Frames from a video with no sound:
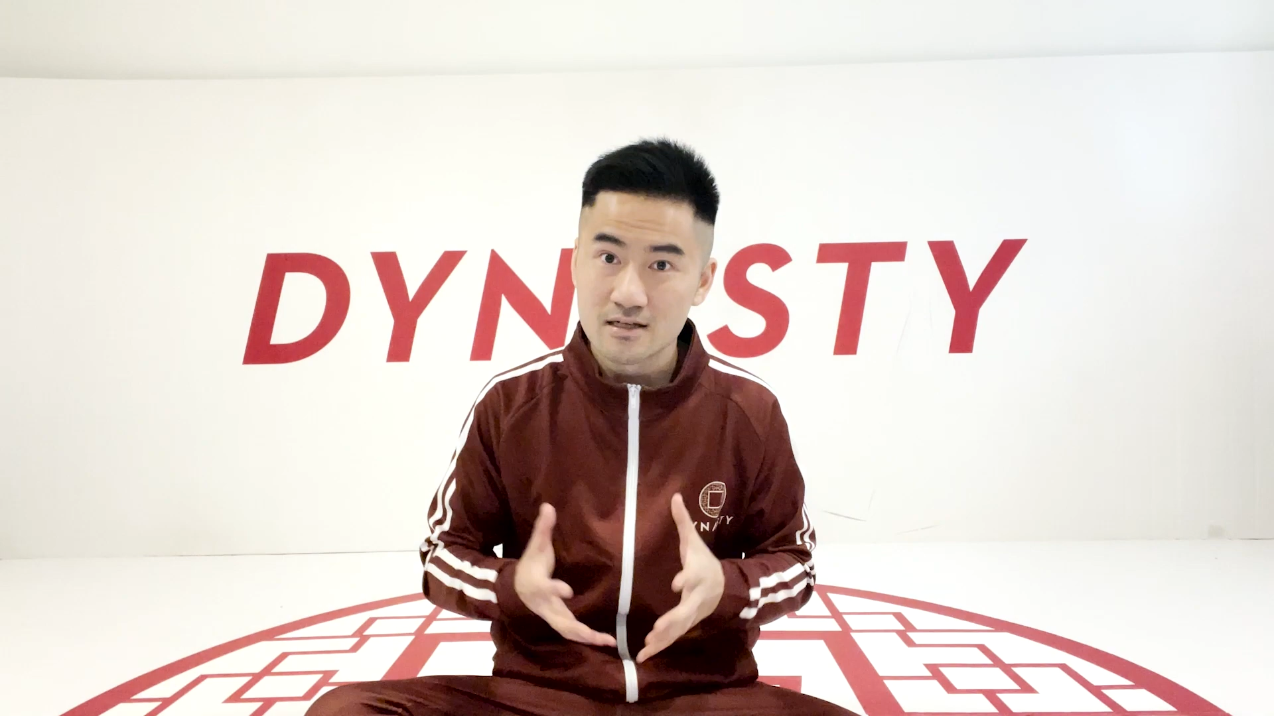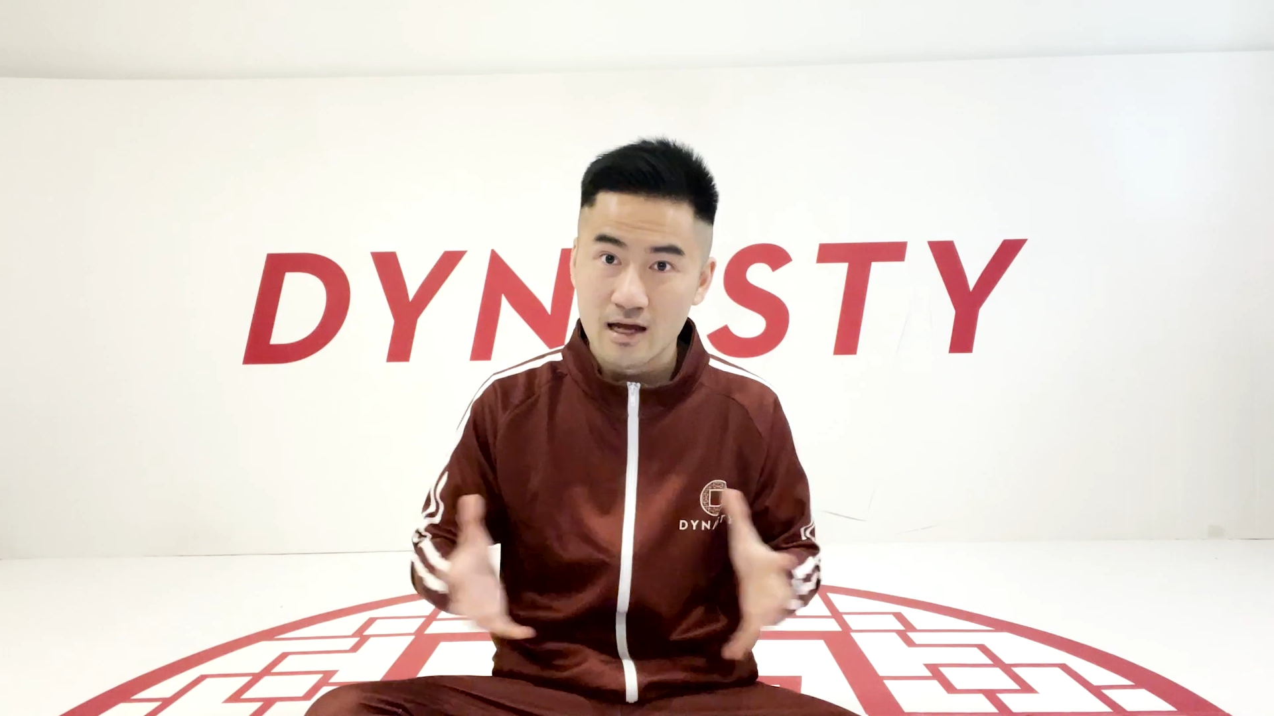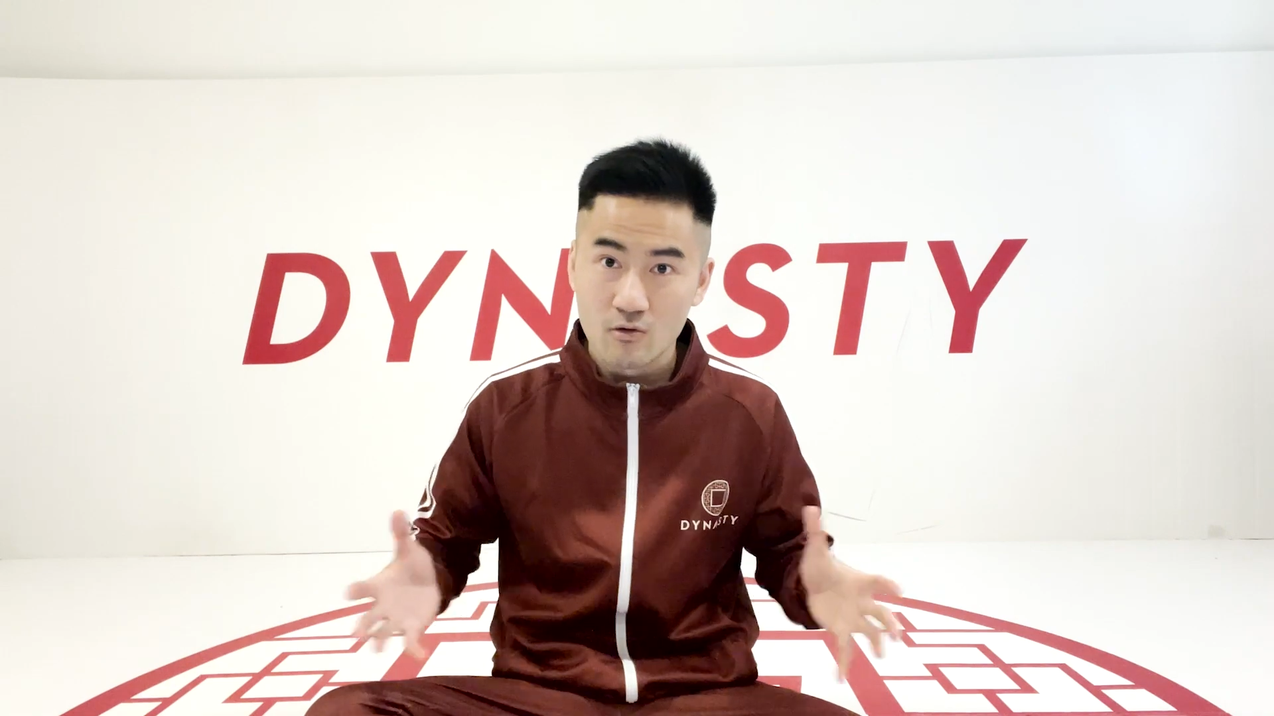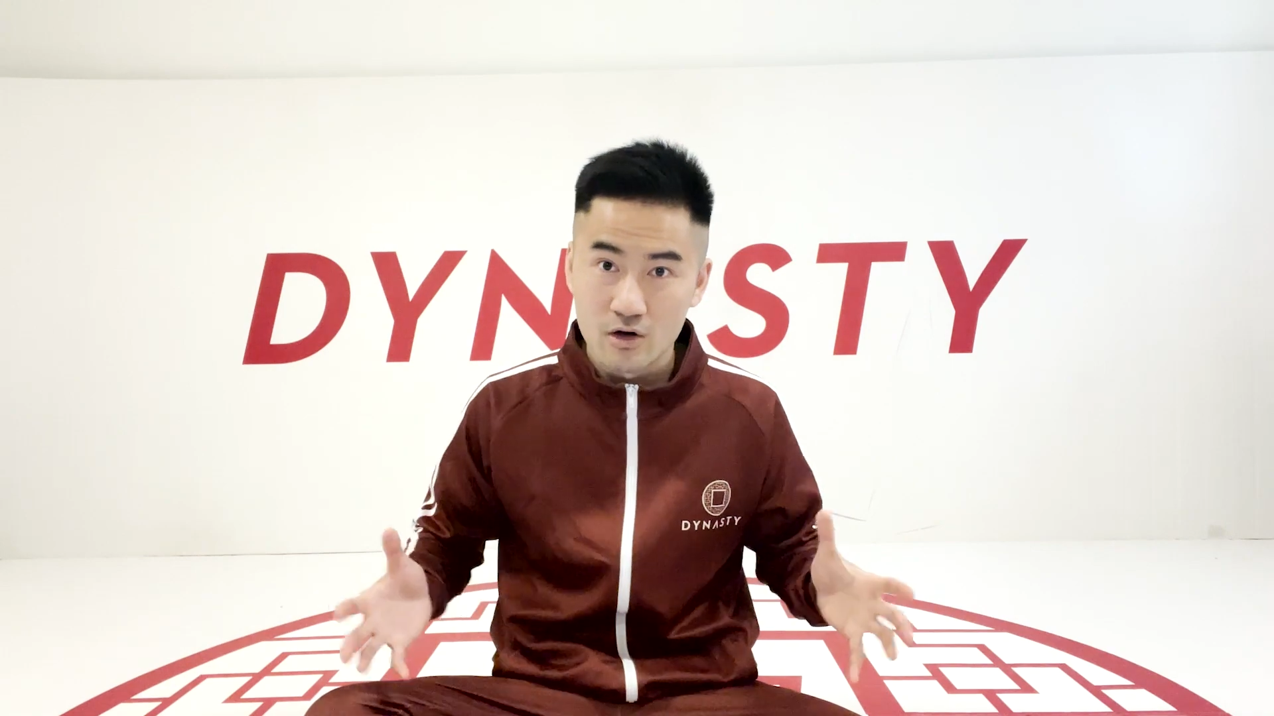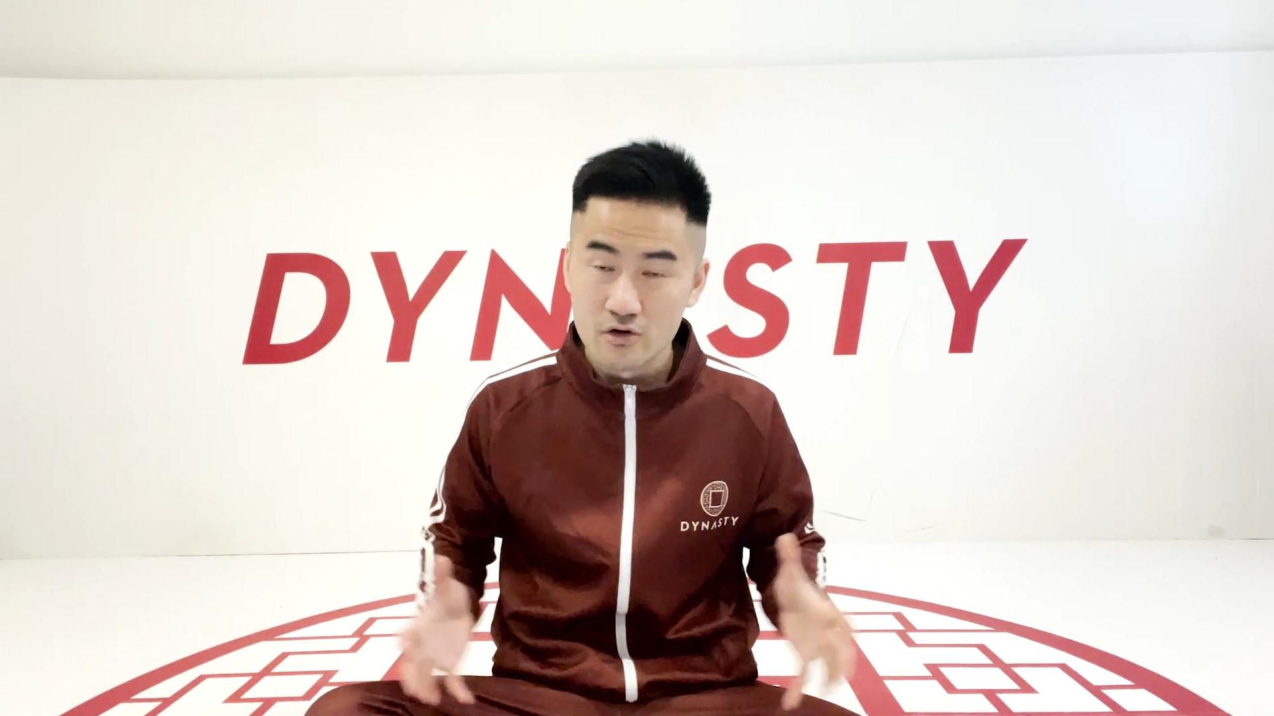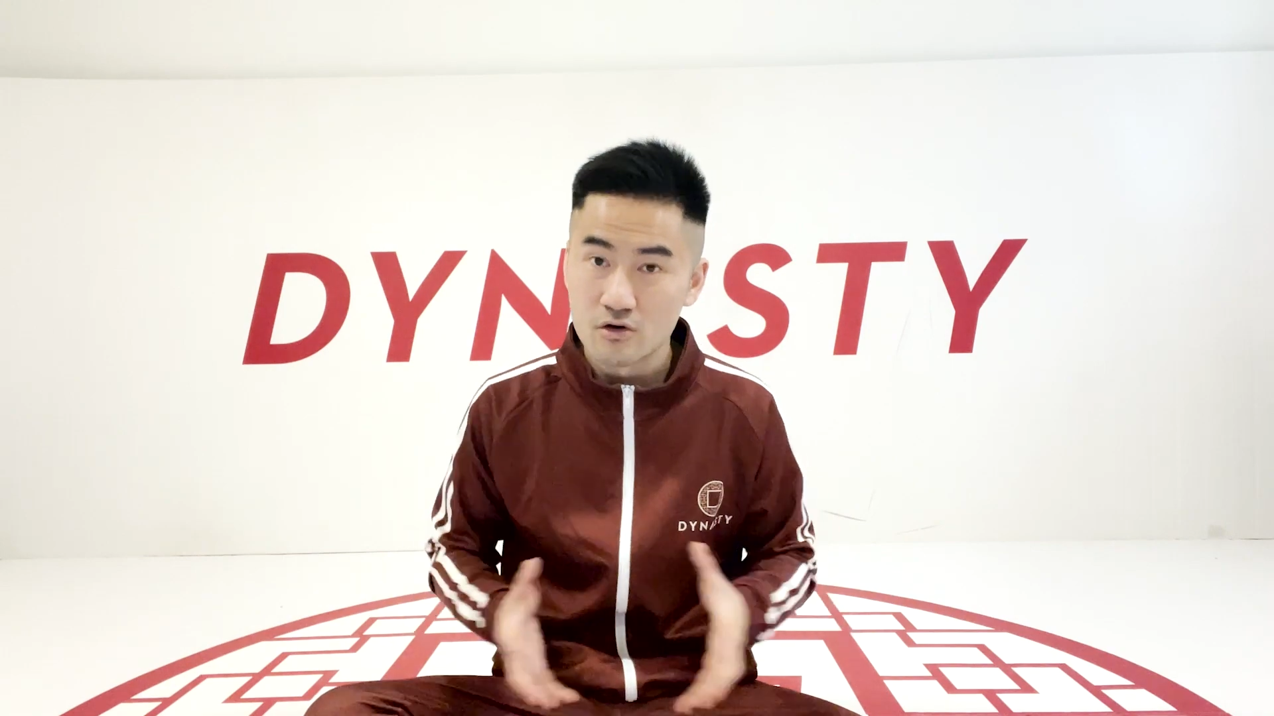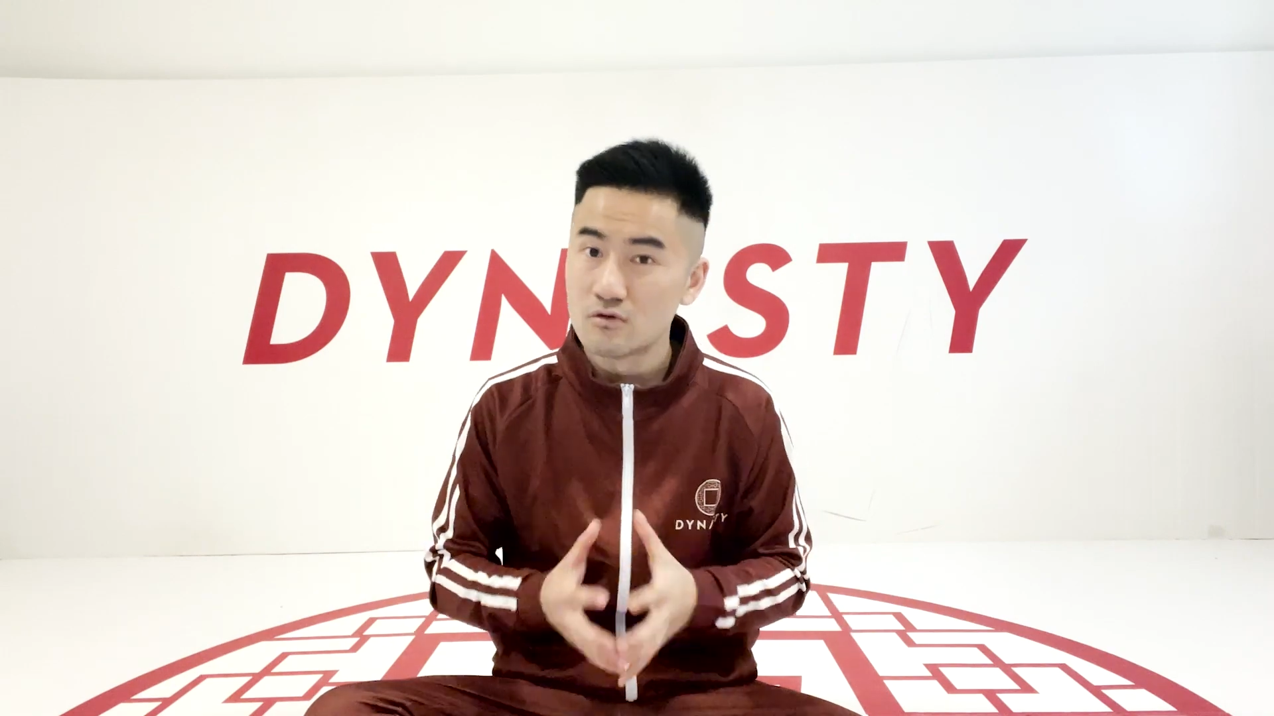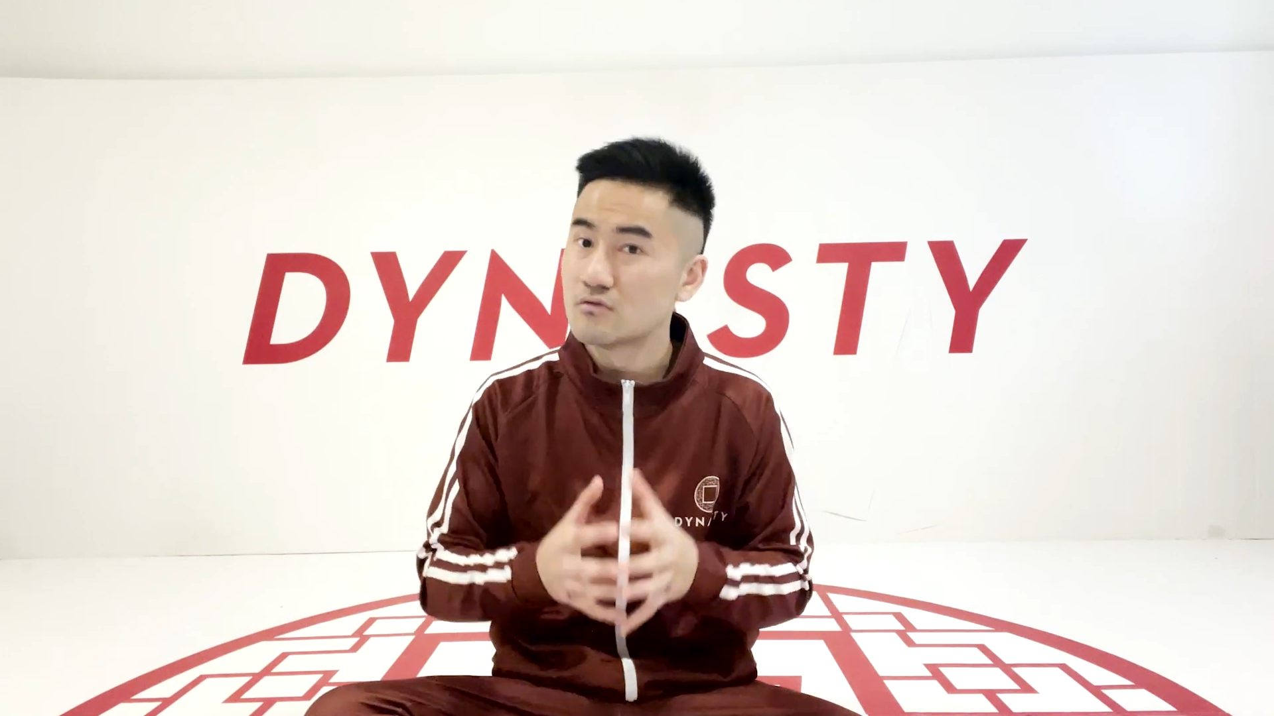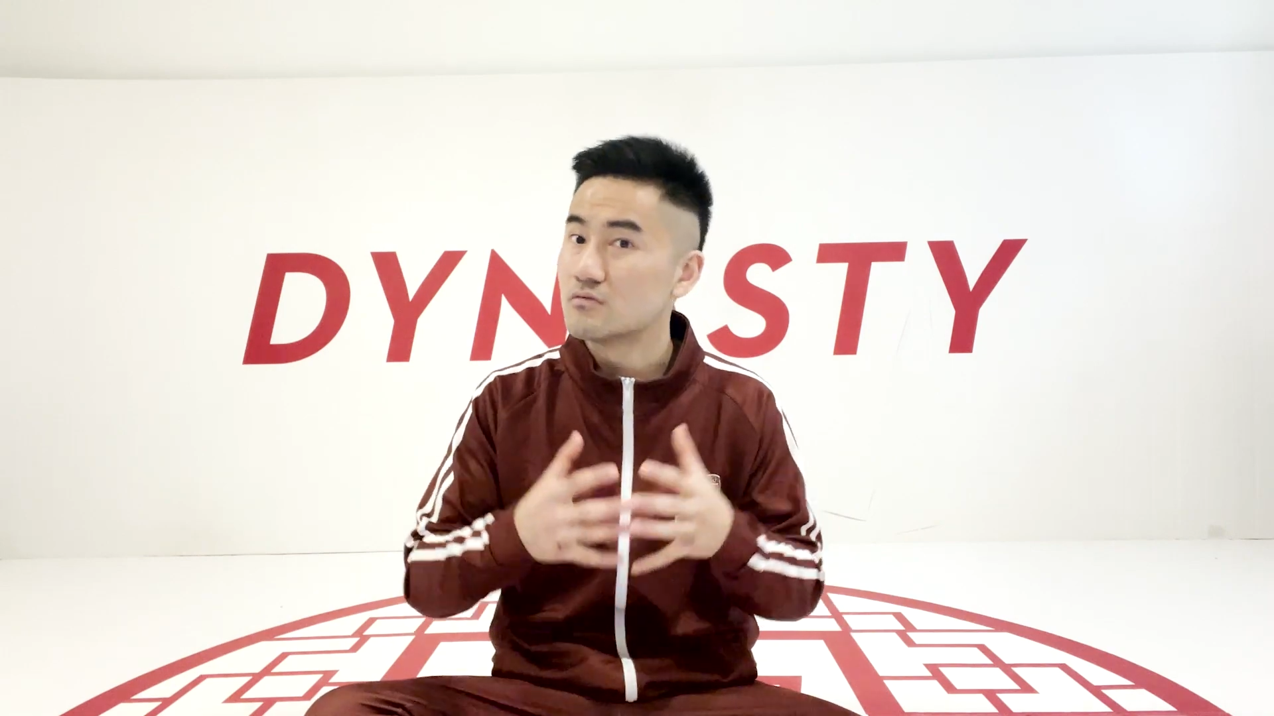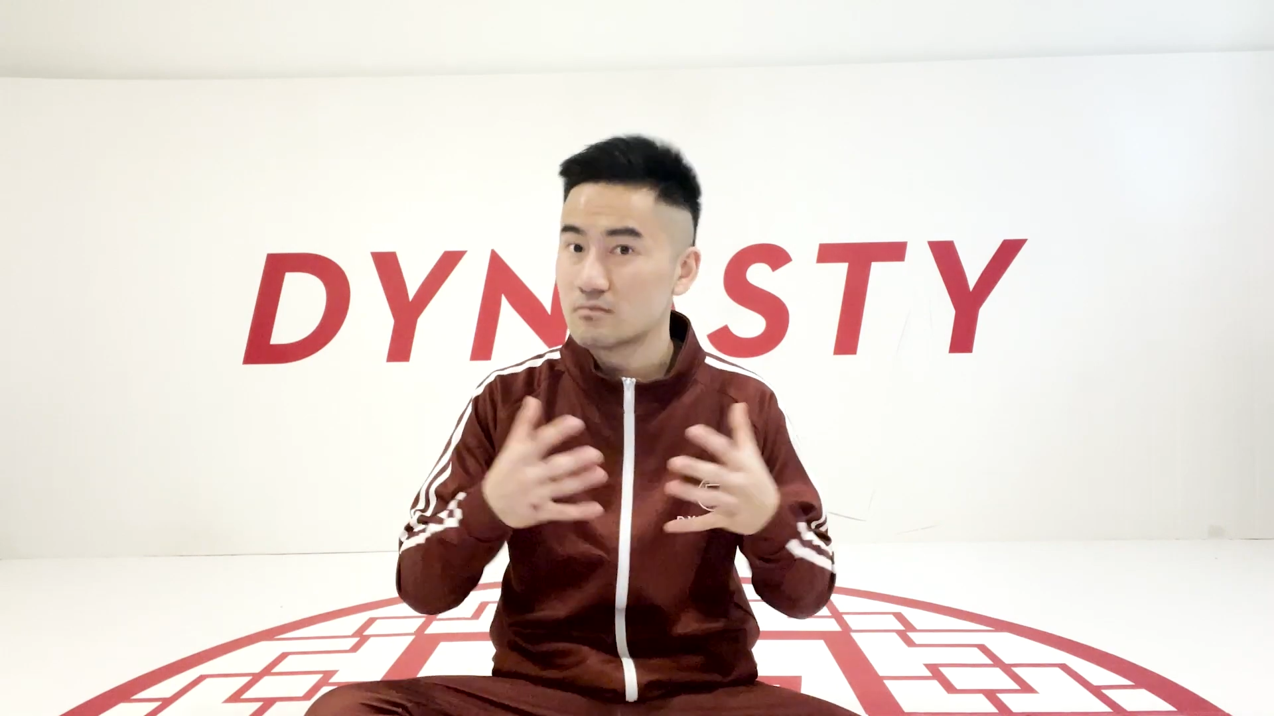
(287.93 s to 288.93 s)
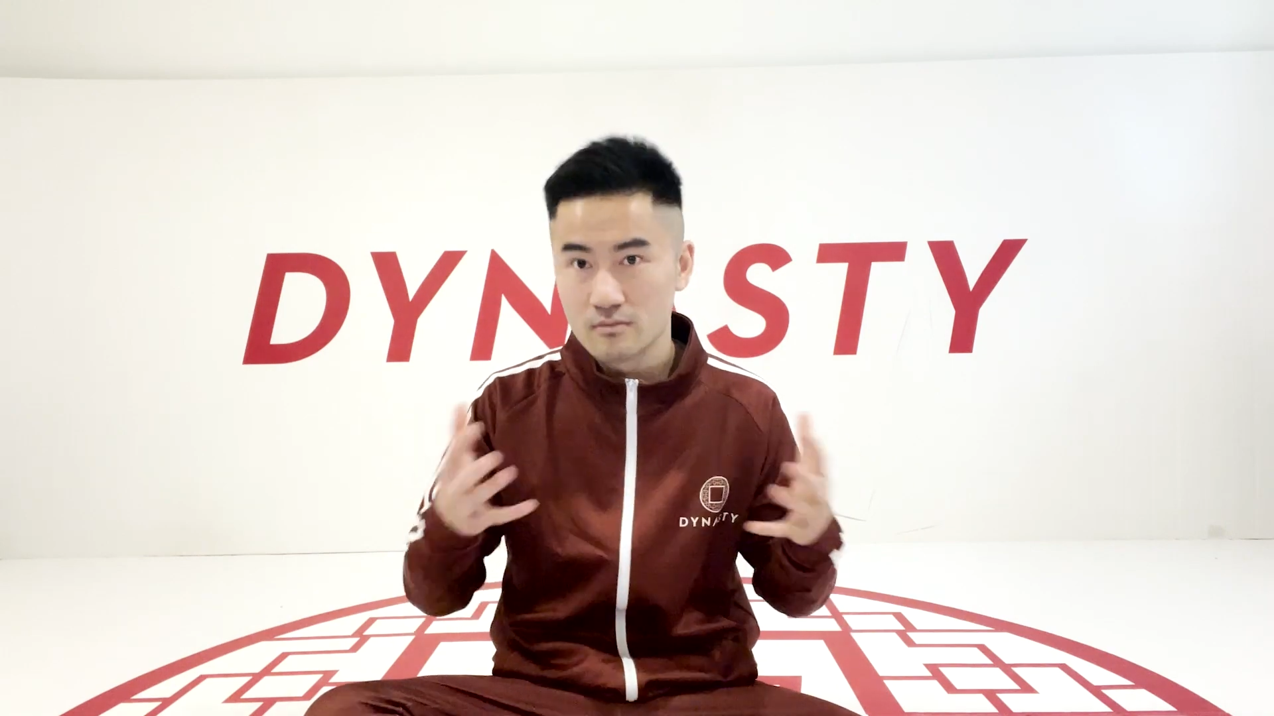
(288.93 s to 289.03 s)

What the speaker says: taekwondo,